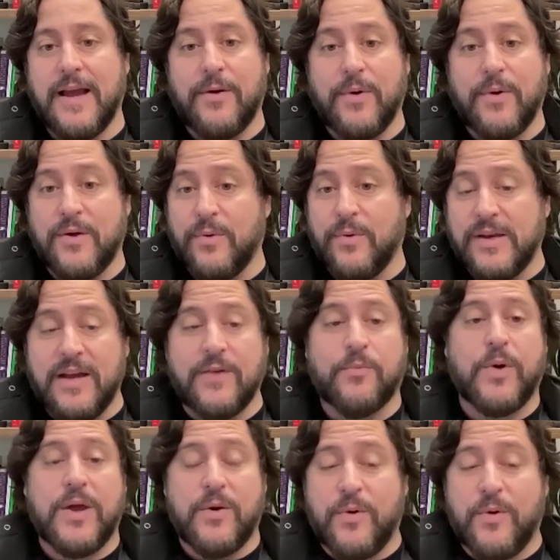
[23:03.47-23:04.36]
we
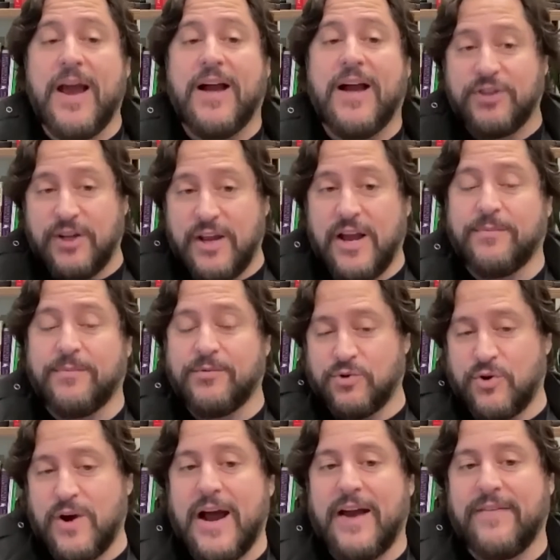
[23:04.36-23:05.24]
did. We actually helped
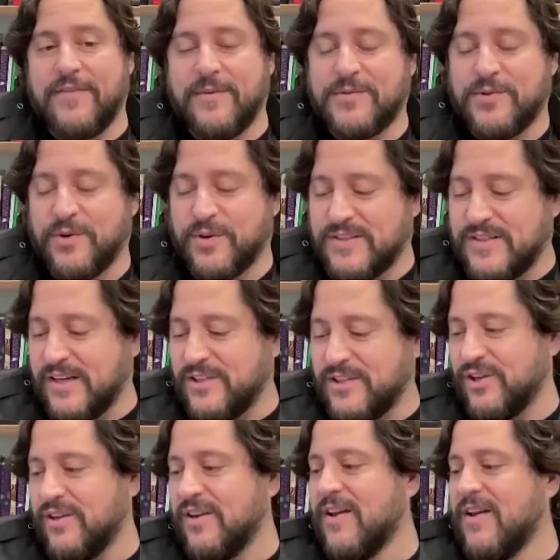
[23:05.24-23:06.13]
drive them to
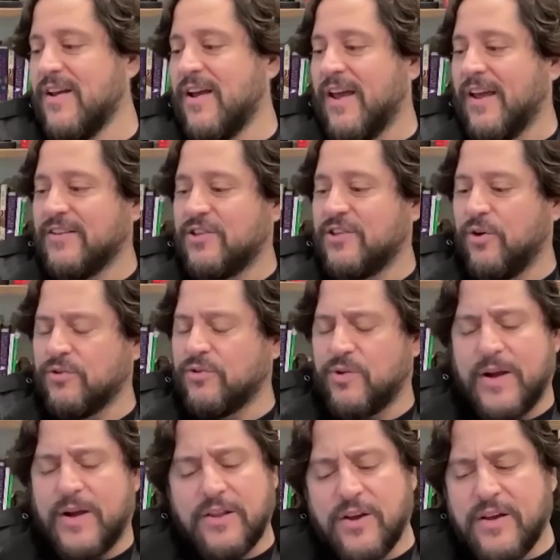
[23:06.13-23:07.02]
extinction. And so
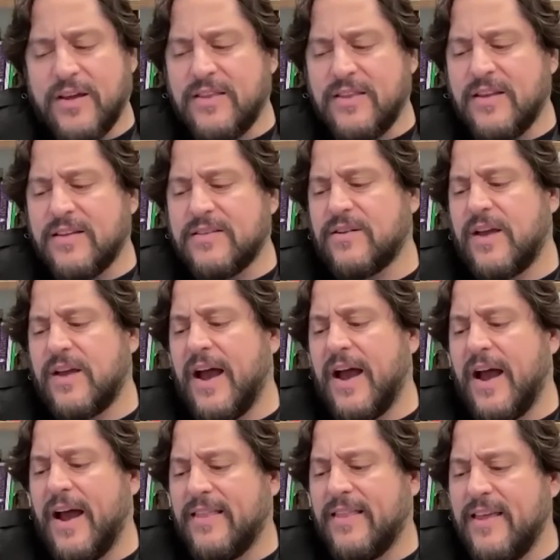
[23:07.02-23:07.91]
I look at this,
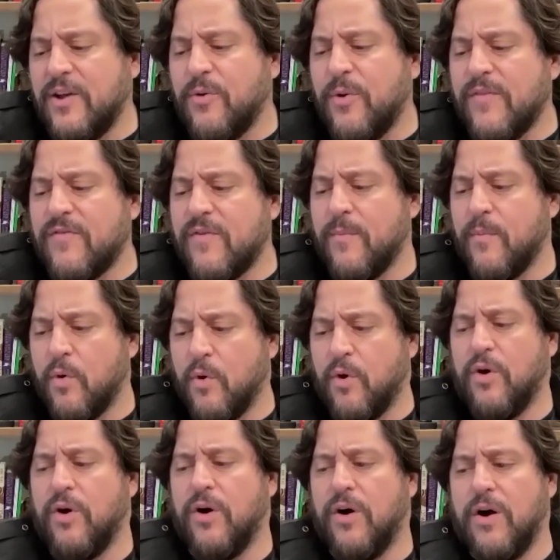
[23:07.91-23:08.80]
I think we have a
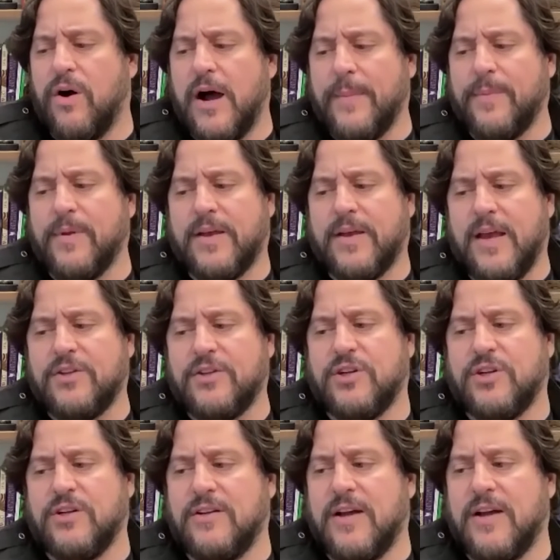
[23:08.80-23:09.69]
moral
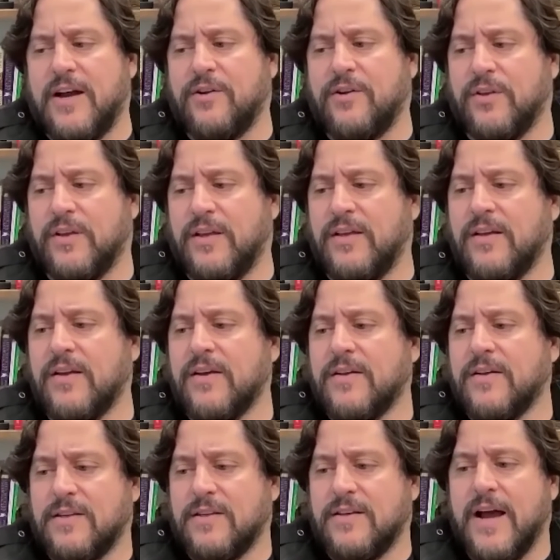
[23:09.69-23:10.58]
obligation not only
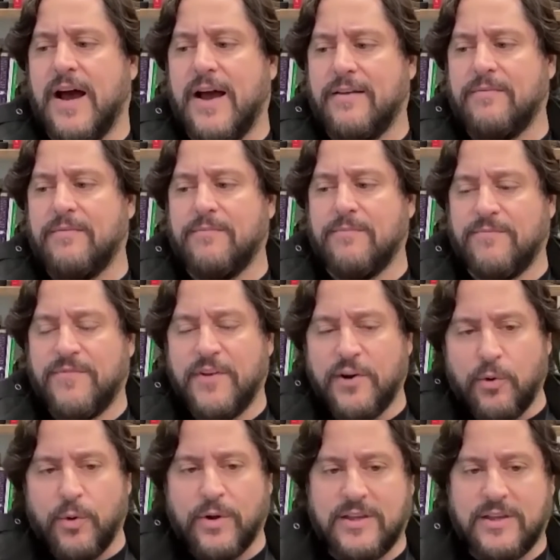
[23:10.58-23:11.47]
to not
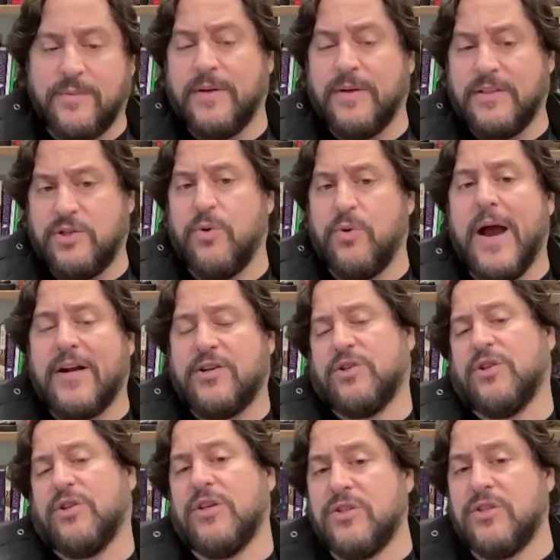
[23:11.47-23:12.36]
fiddle with it, but to
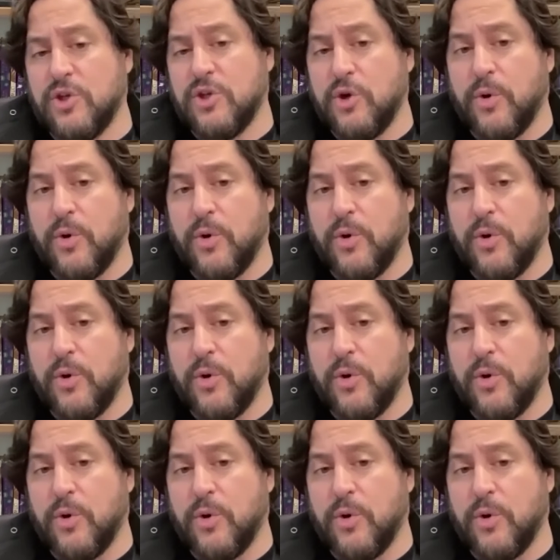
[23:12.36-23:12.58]
actually do